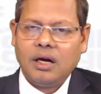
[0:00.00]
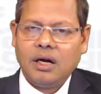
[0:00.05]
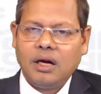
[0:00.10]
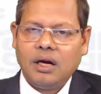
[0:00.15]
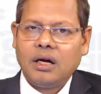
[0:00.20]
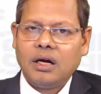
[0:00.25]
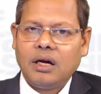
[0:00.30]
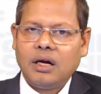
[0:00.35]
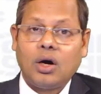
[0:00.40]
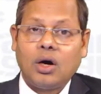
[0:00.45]

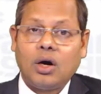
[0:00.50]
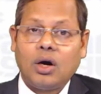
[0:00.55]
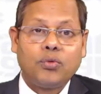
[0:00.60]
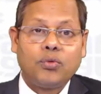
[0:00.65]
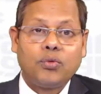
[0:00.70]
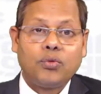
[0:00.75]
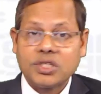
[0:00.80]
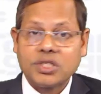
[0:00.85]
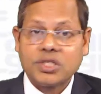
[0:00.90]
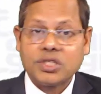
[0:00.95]
Now
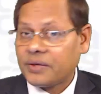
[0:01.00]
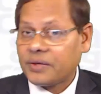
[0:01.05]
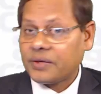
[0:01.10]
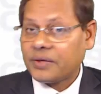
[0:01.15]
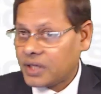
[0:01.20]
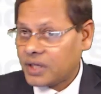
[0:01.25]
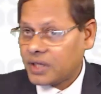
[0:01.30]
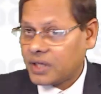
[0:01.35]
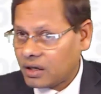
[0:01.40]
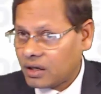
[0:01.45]
foodstuffs
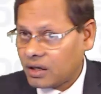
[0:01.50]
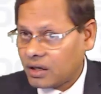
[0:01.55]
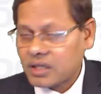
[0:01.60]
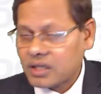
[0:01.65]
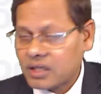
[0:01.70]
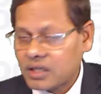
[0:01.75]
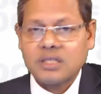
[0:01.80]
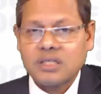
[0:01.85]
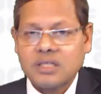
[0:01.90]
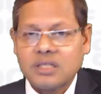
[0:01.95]
are
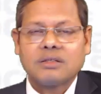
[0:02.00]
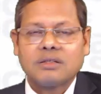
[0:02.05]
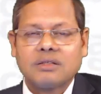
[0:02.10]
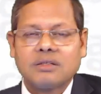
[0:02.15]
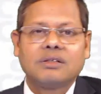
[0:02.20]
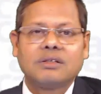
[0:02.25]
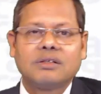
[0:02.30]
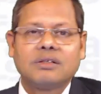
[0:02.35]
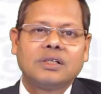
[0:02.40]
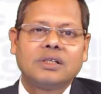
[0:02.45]
not
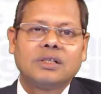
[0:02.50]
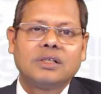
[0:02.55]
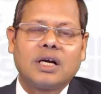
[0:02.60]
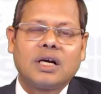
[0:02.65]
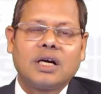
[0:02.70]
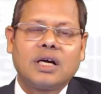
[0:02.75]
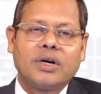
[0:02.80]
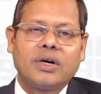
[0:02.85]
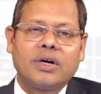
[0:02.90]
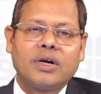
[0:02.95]

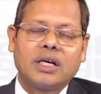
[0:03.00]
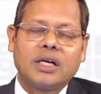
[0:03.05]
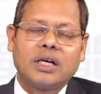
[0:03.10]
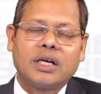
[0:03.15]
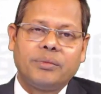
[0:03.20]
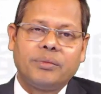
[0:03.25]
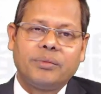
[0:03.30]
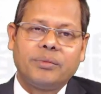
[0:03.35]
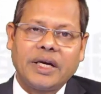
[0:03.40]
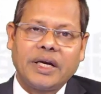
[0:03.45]
covered under the
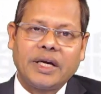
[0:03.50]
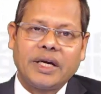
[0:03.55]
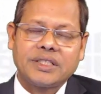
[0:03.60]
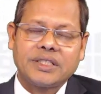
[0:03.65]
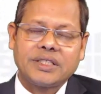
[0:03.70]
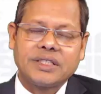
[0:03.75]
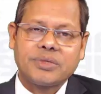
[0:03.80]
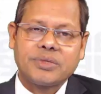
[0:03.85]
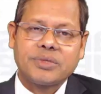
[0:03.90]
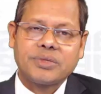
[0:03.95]
mega
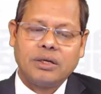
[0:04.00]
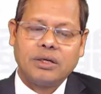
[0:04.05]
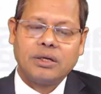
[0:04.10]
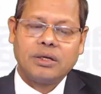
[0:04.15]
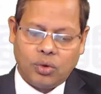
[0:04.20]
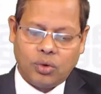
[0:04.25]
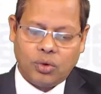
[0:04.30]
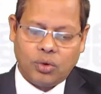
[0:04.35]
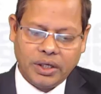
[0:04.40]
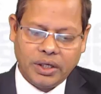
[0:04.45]
exemption.
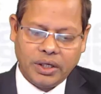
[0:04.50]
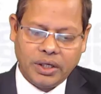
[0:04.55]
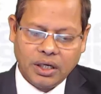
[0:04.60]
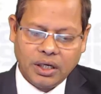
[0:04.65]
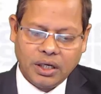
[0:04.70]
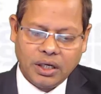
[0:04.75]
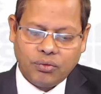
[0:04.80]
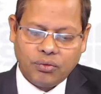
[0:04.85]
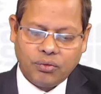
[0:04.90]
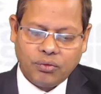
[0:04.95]
Only
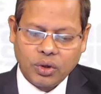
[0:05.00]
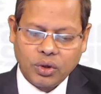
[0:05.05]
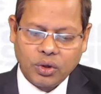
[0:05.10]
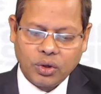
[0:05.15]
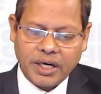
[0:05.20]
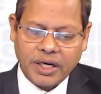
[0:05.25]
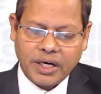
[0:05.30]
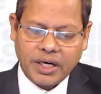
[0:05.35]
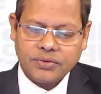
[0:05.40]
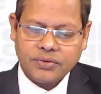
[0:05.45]
food
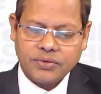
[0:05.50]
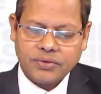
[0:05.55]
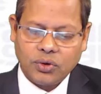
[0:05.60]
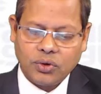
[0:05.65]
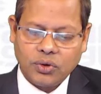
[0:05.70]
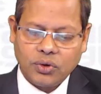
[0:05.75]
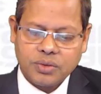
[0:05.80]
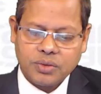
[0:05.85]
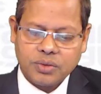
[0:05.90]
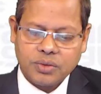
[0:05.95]
grains, flours,
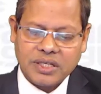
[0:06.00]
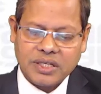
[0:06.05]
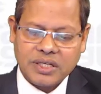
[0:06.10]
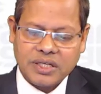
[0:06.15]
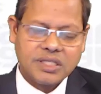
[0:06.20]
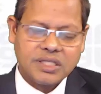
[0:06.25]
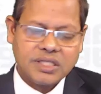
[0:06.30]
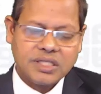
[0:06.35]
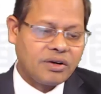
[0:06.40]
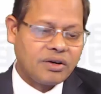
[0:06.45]
pulses
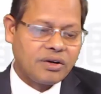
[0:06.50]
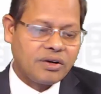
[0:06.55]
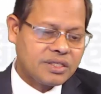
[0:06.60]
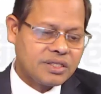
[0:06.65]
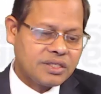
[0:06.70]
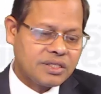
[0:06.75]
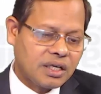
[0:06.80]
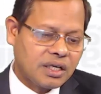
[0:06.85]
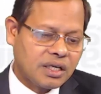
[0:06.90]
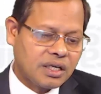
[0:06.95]
and rice
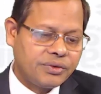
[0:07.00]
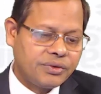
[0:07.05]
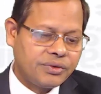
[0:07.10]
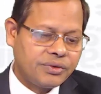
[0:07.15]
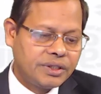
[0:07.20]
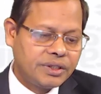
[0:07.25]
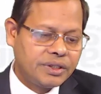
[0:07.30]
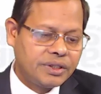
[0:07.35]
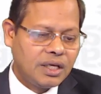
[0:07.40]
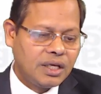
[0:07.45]
are covered.